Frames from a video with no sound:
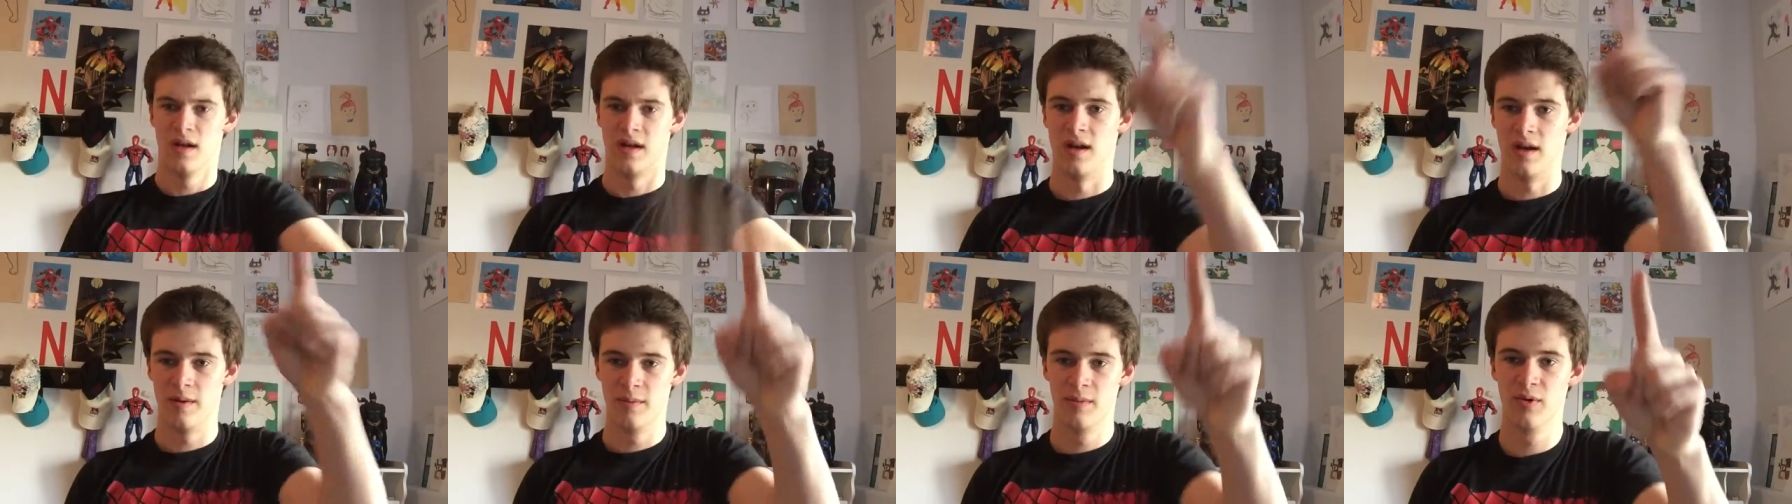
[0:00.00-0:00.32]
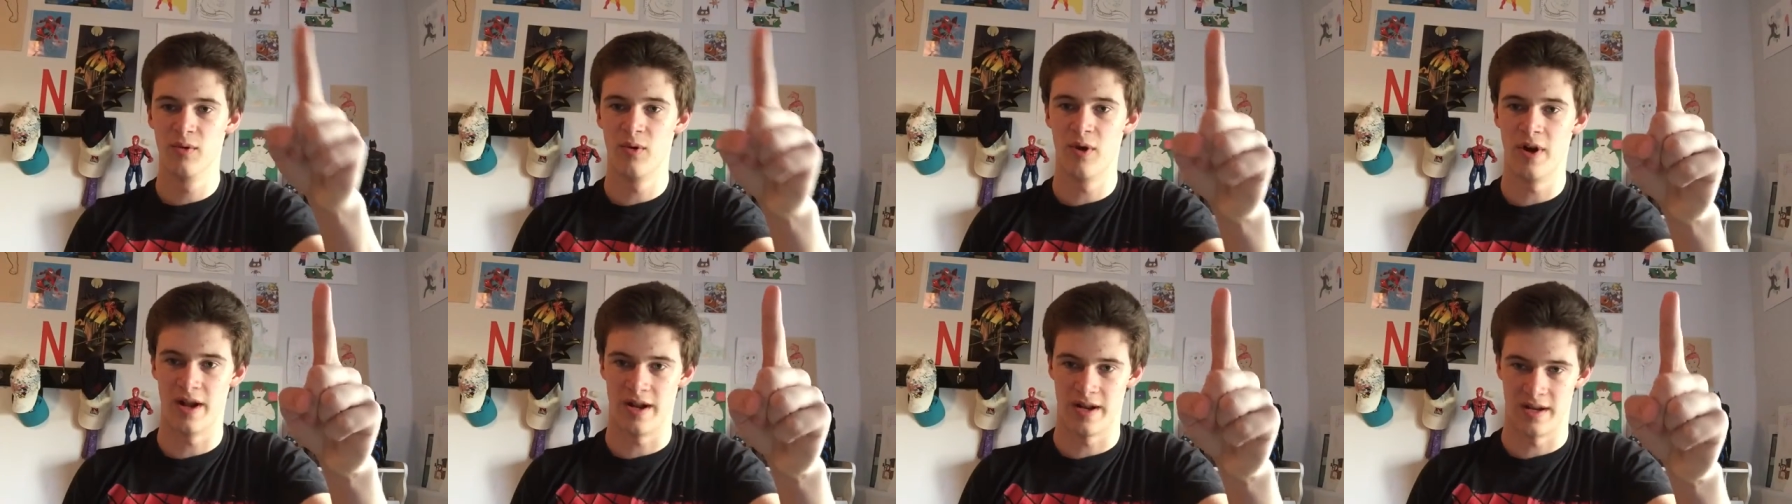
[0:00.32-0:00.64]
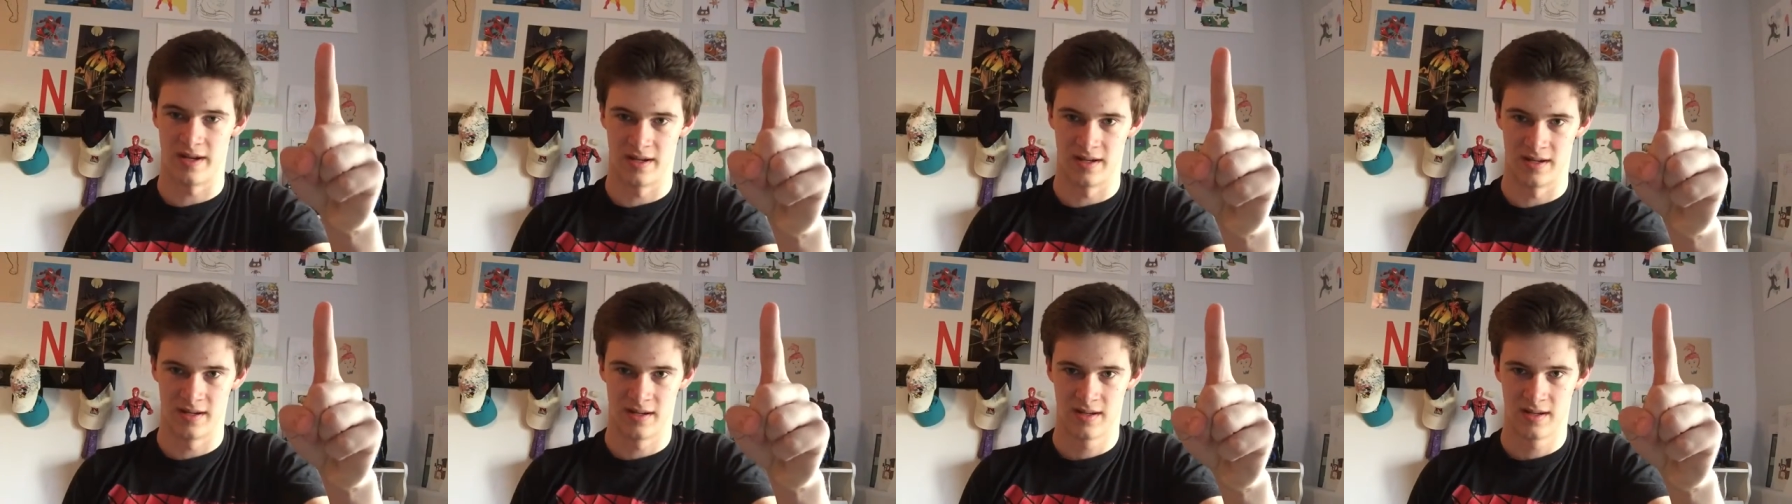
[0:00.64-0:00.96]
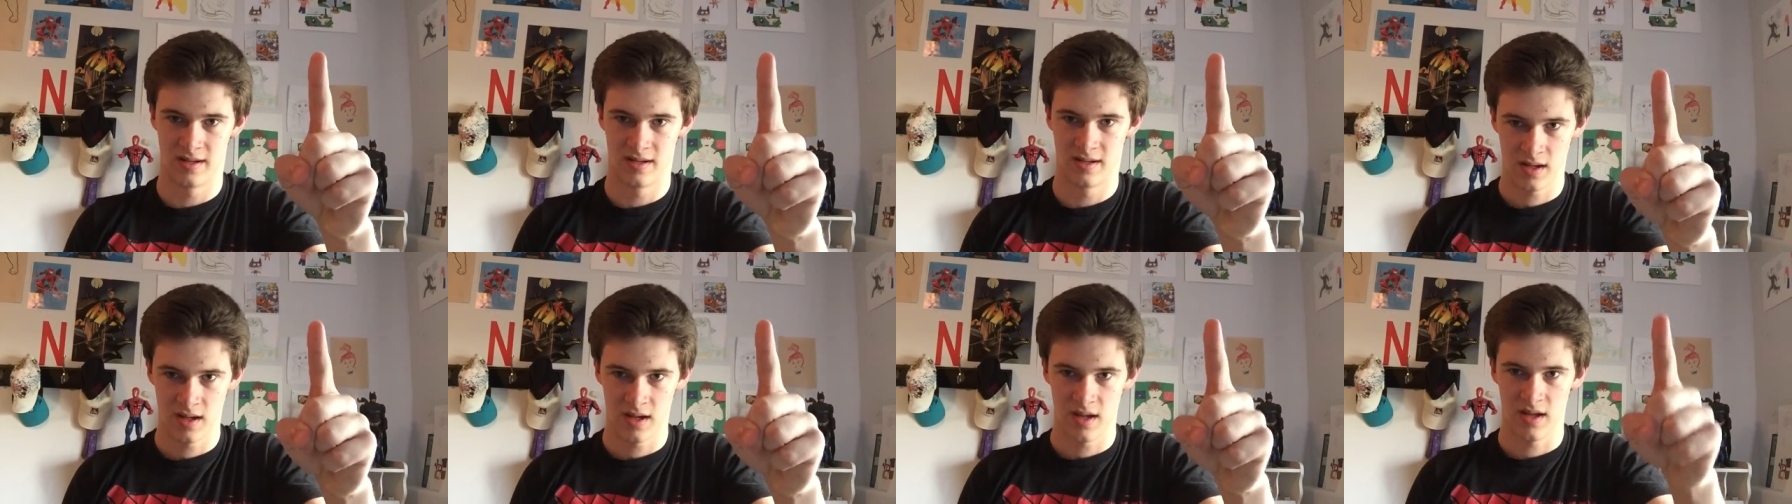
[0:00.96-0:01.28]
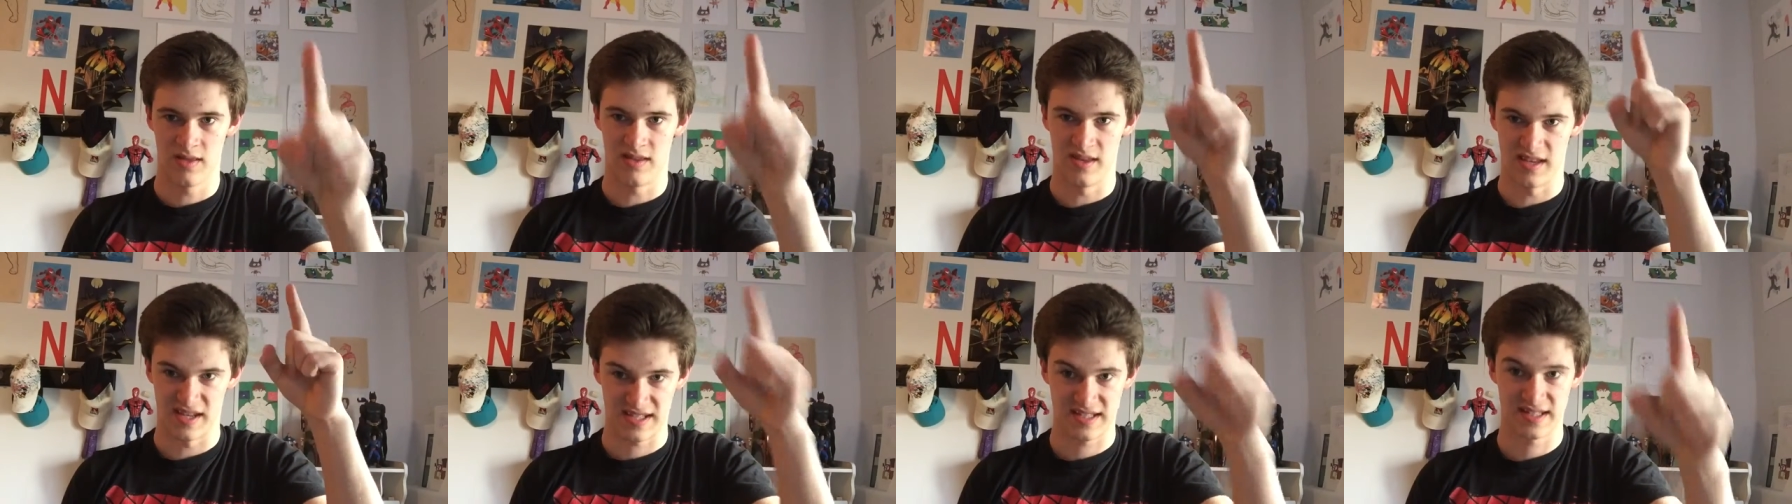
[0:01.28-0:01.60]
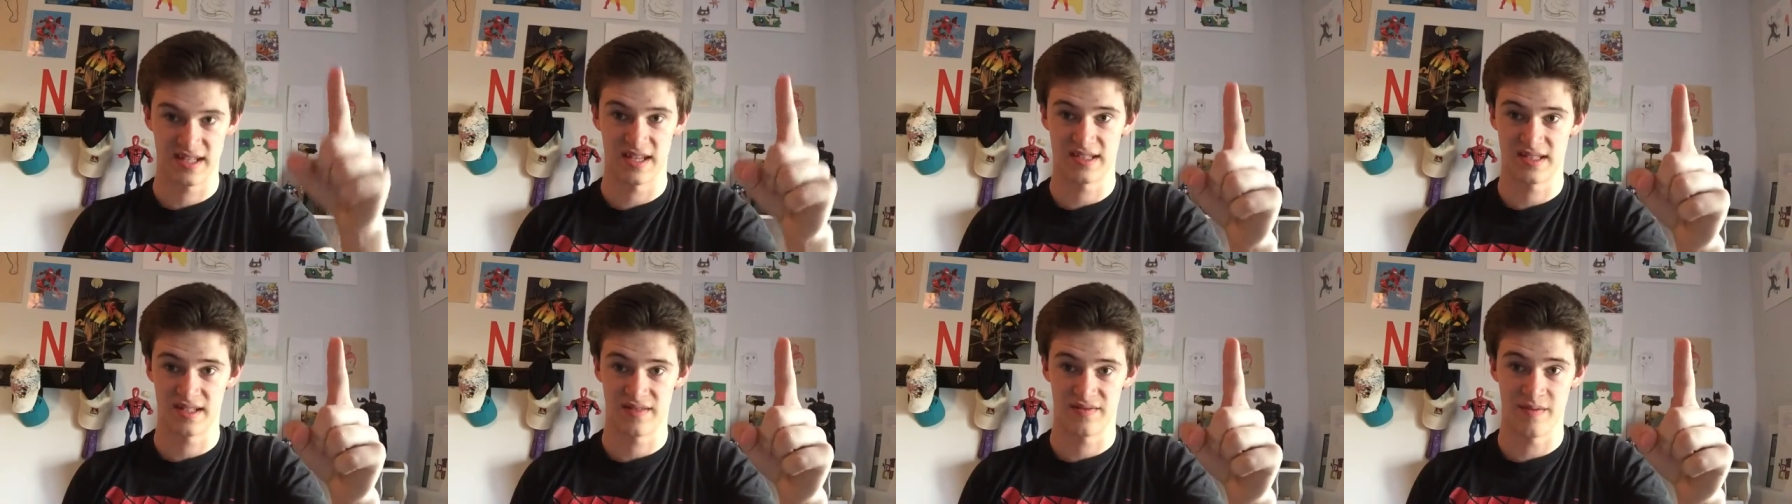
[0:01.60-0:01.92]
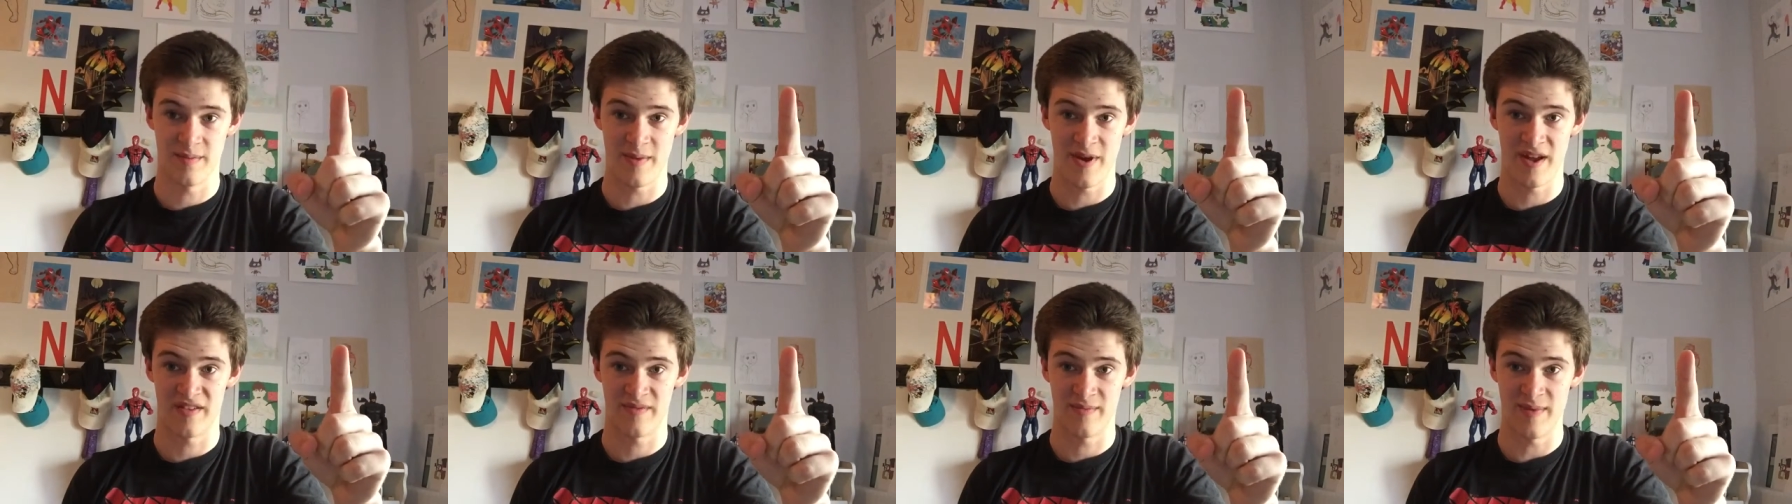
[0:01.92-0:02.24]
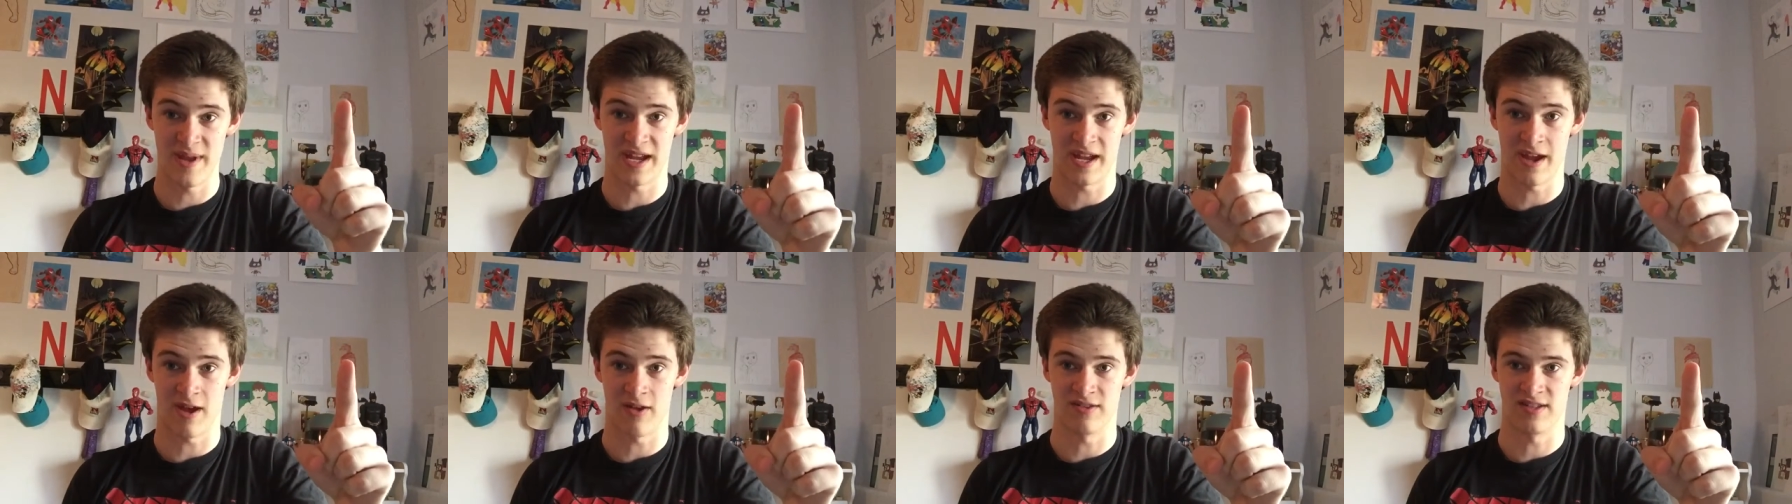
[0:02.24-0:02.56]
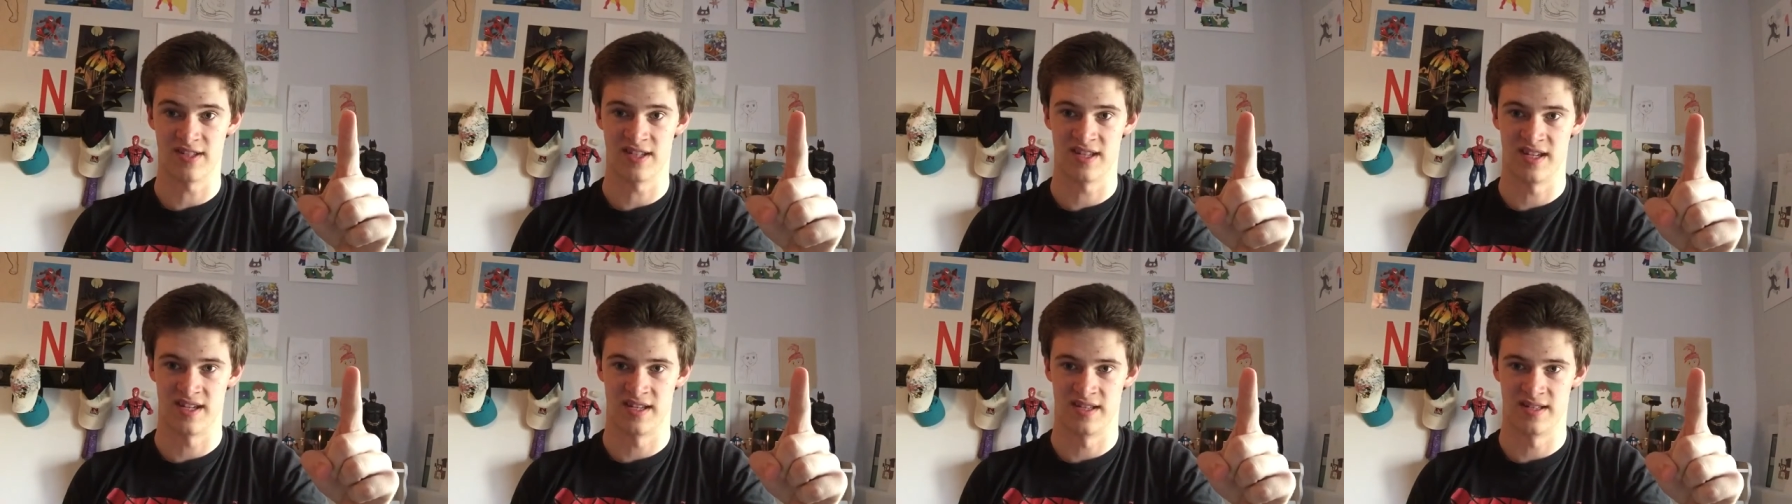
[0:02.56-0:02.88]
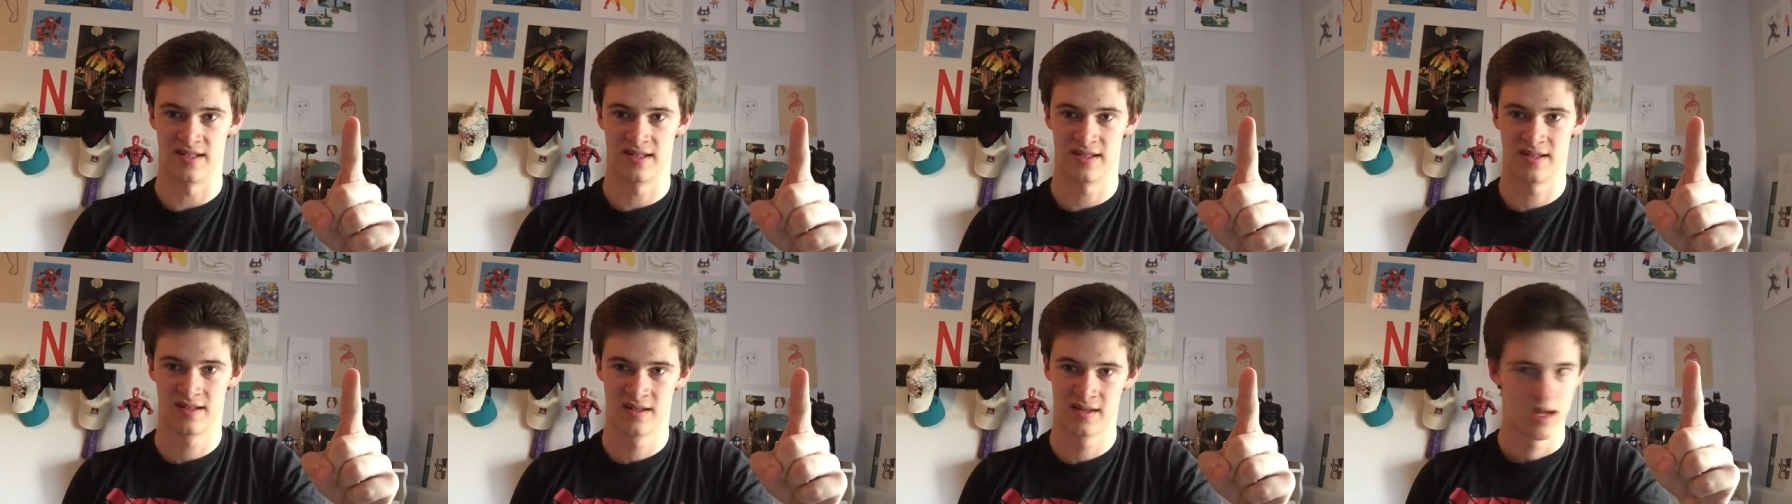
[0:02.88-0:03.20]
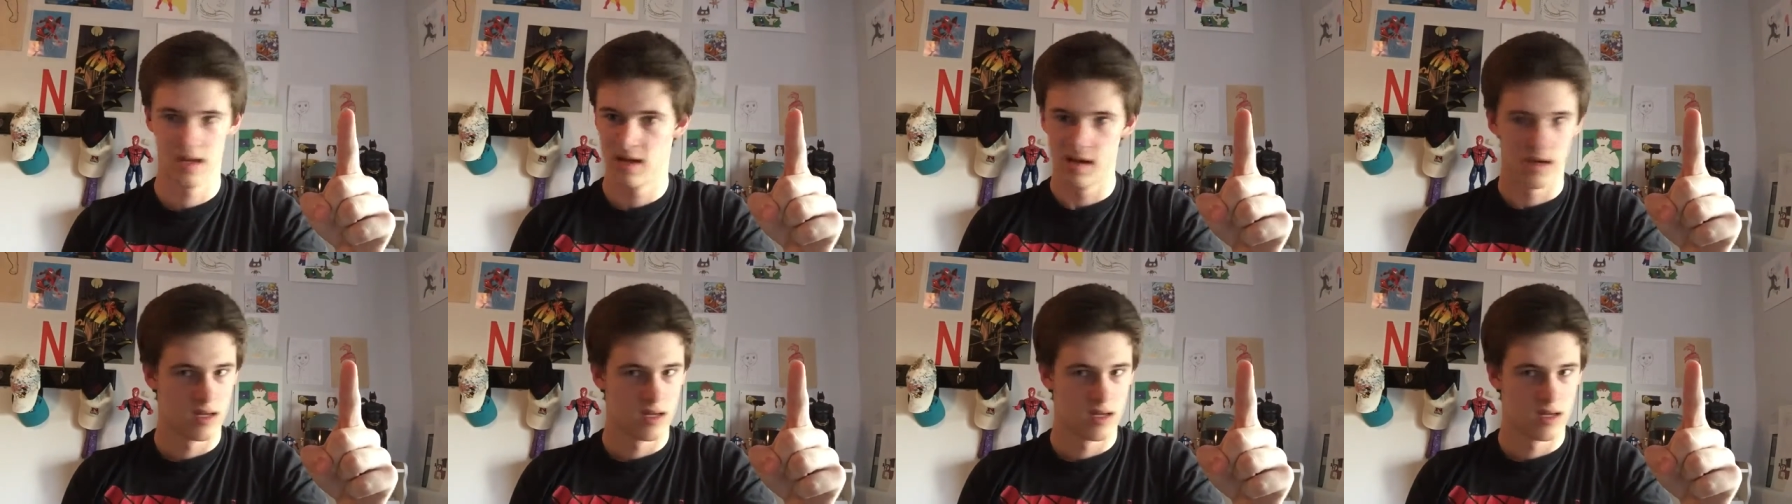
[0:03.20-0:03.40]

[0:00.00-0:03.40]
Number one, the excessive amount of makeout scenes.